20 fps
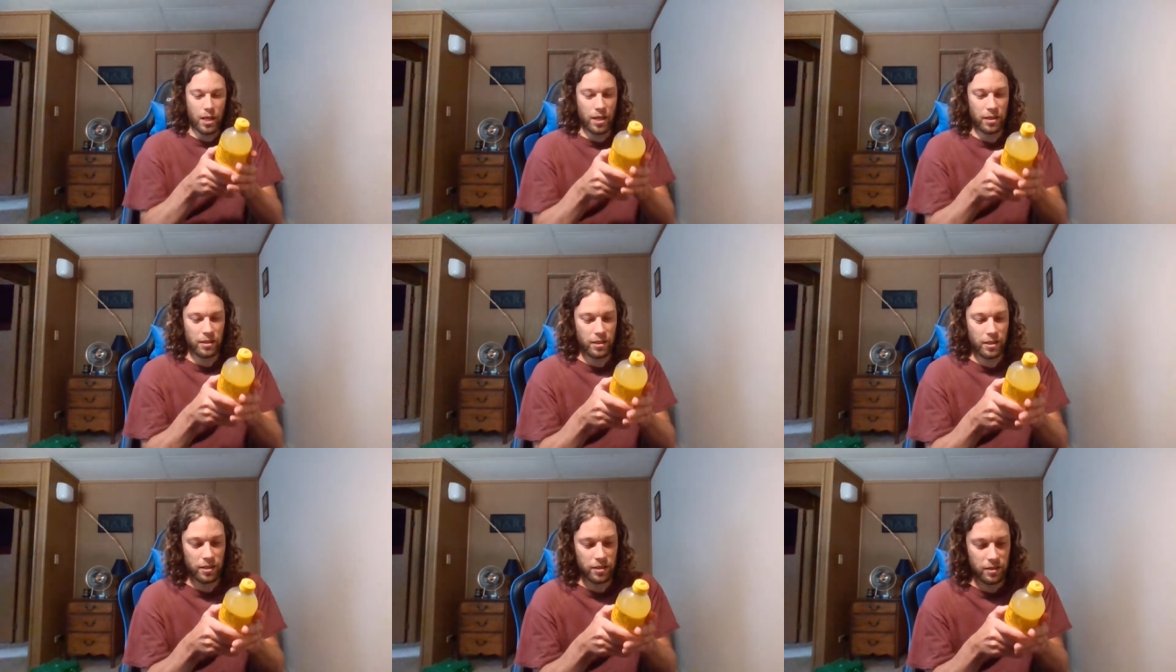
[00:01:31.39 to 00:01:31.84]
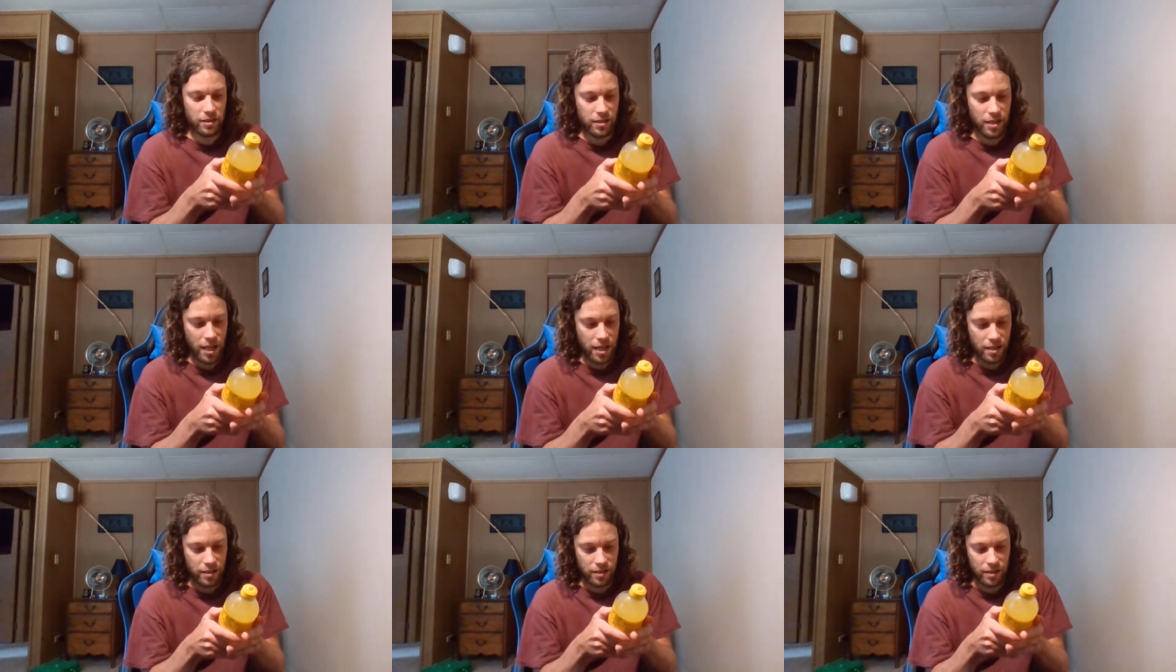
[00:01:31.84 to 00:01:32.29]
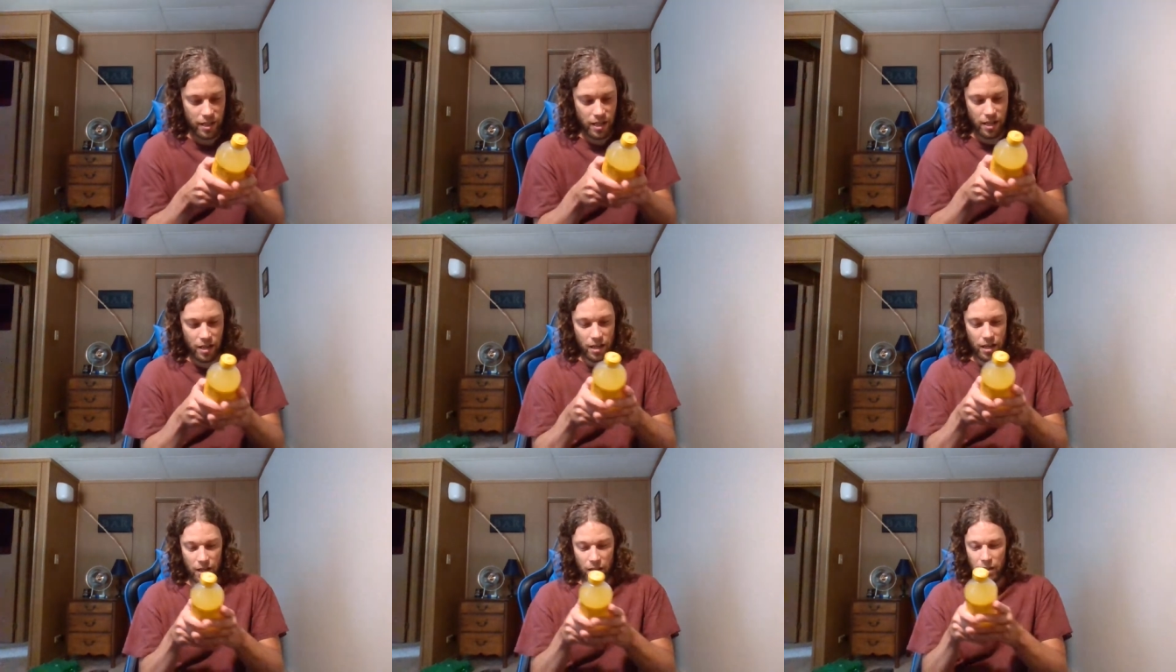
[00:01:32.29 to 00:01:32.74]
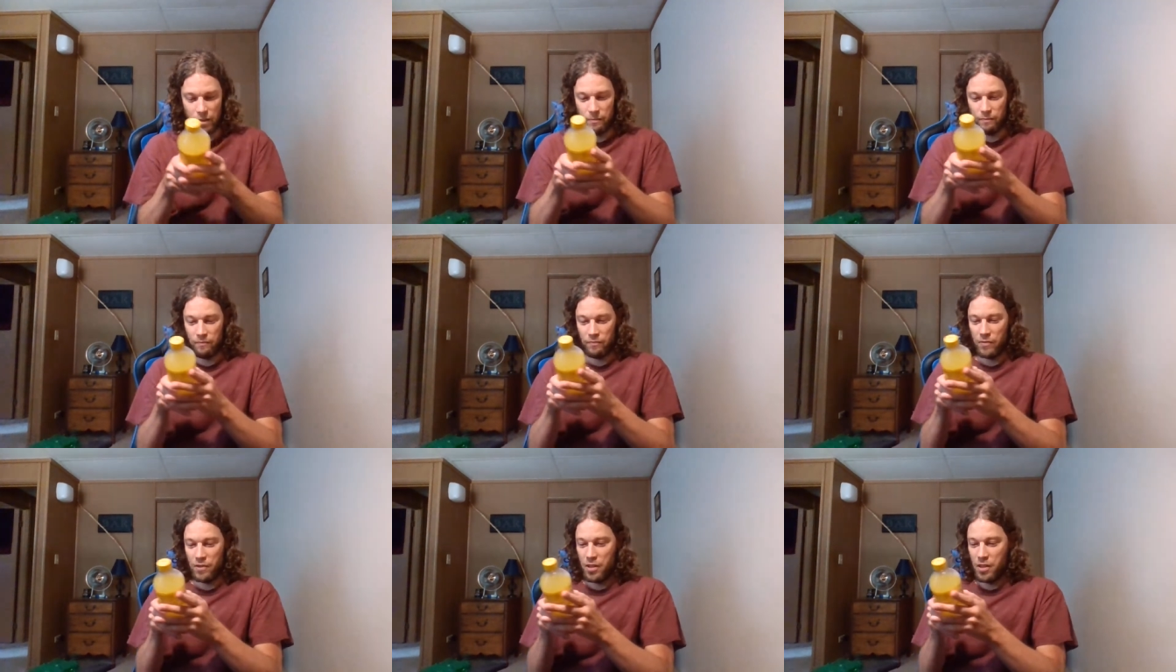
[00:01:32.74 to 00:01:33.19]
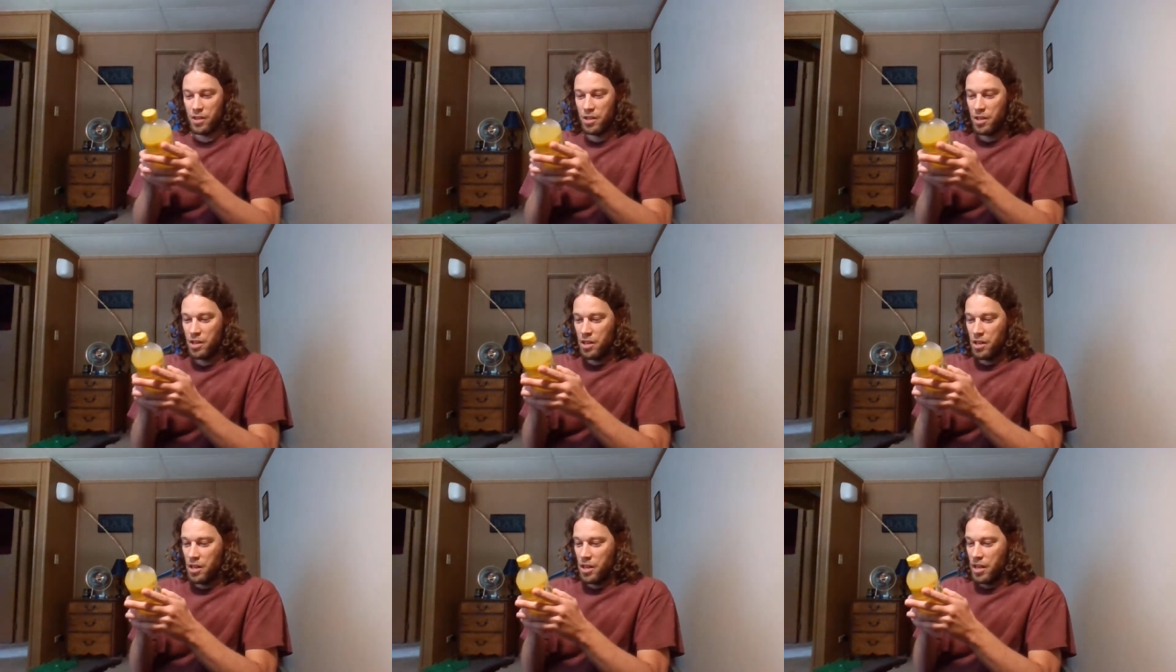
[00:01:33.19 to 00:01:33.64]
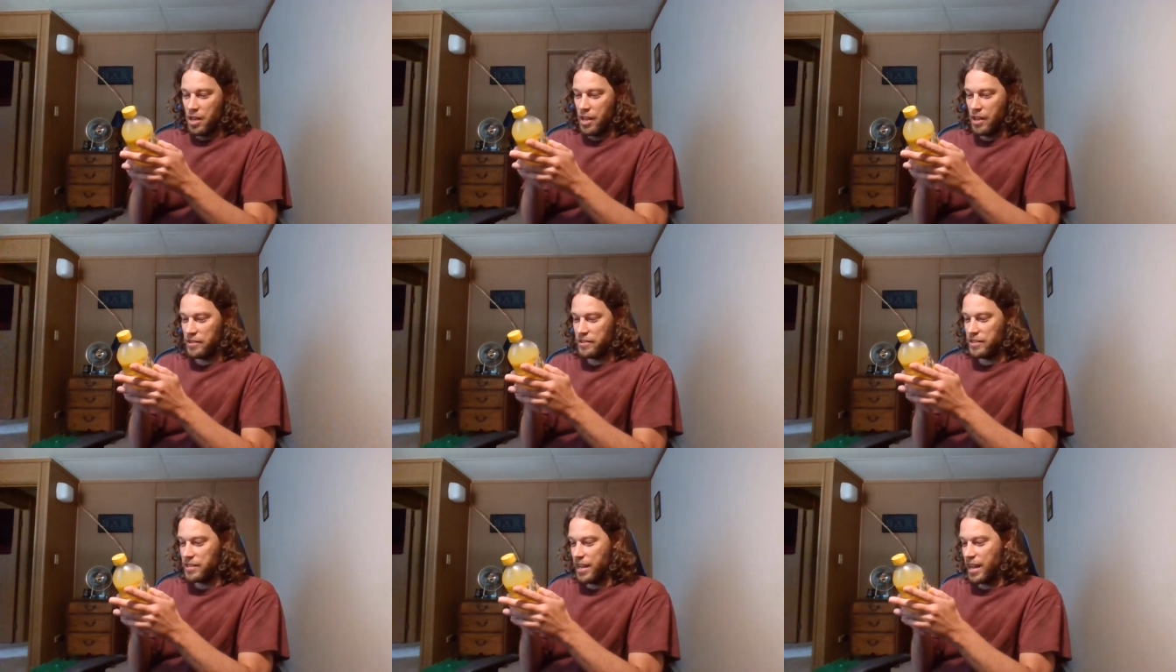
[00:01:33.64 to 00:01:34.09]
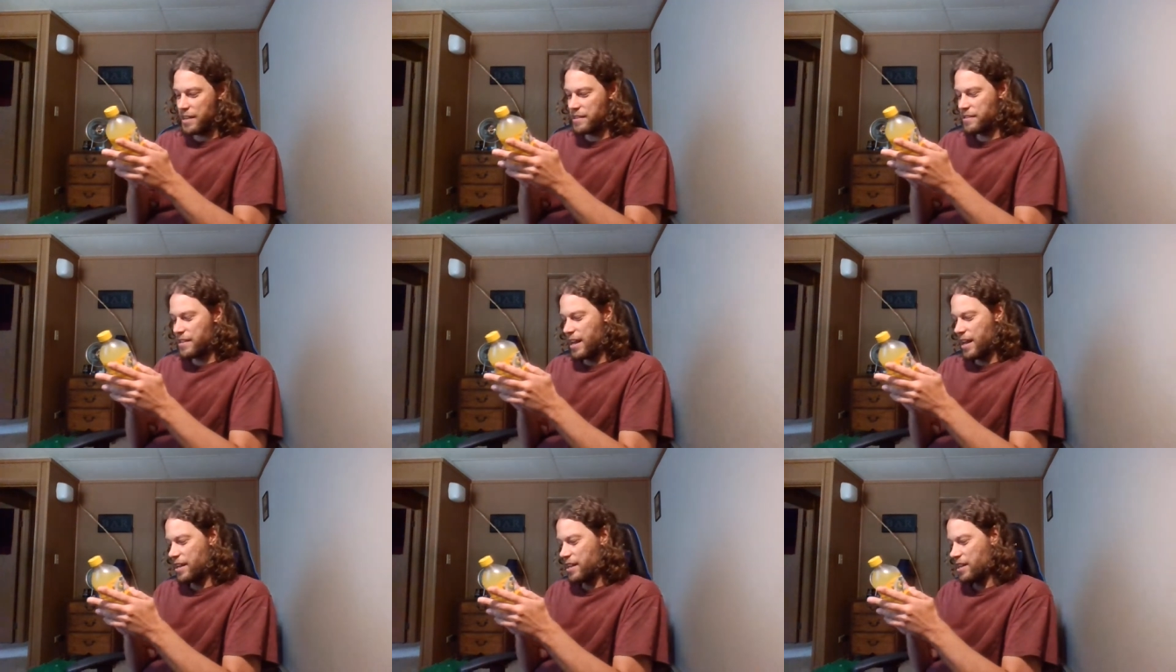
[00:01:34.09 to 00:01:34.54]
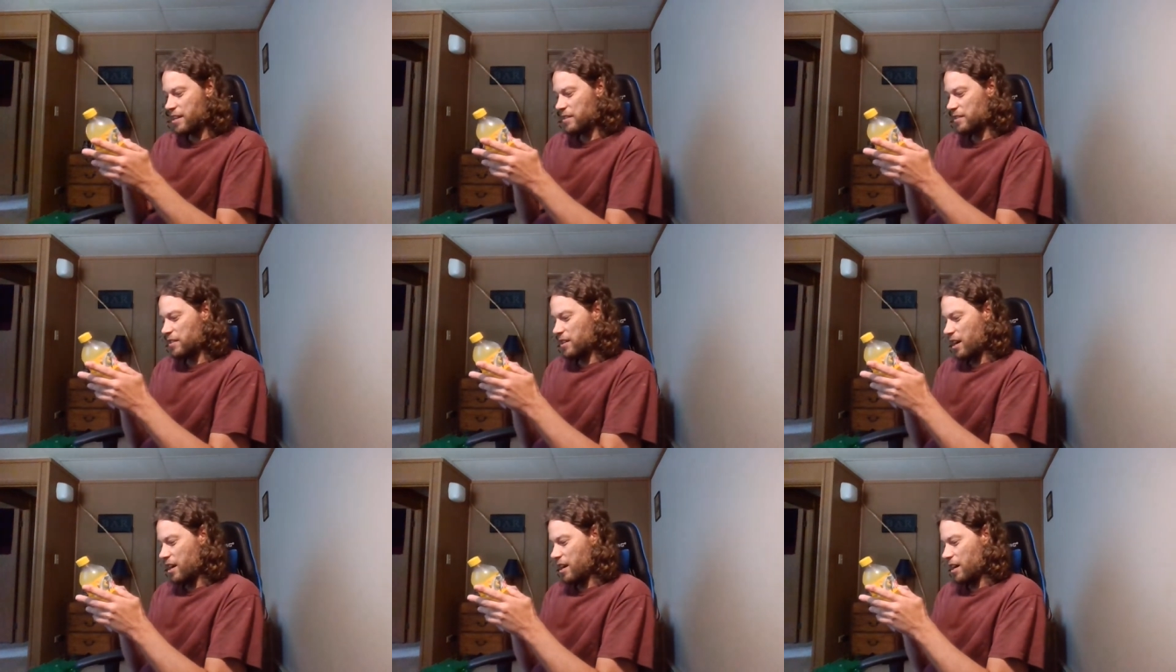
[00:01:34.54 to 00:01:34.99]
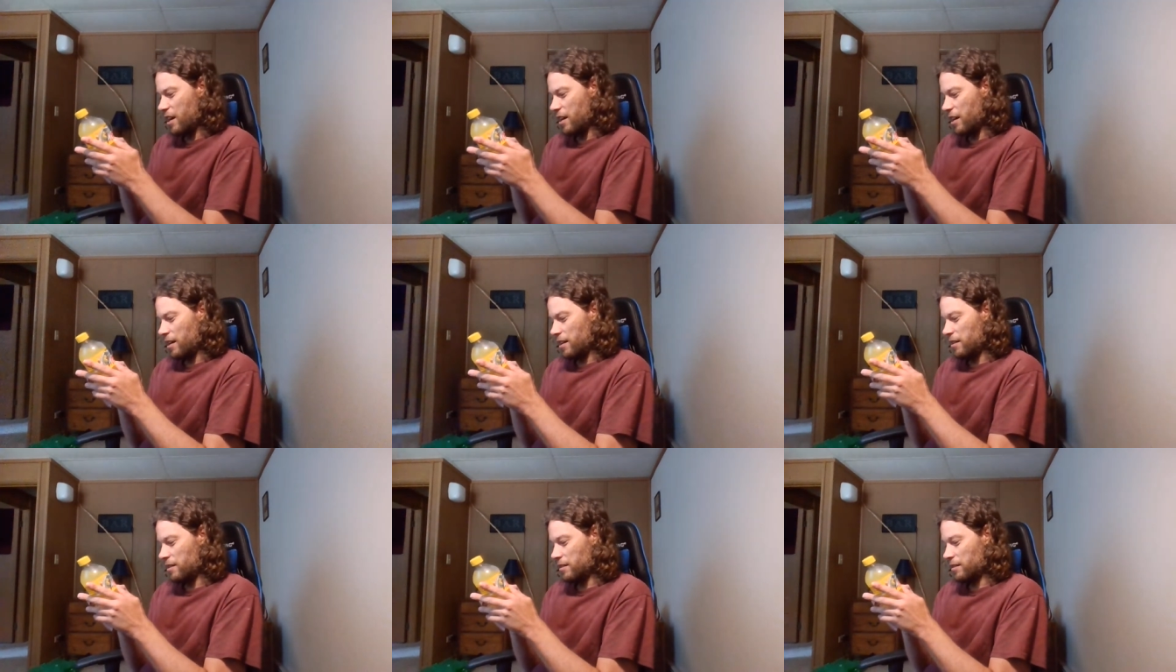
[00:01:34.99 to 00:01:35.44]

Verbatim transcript: it, it says that um, it says that it's uh,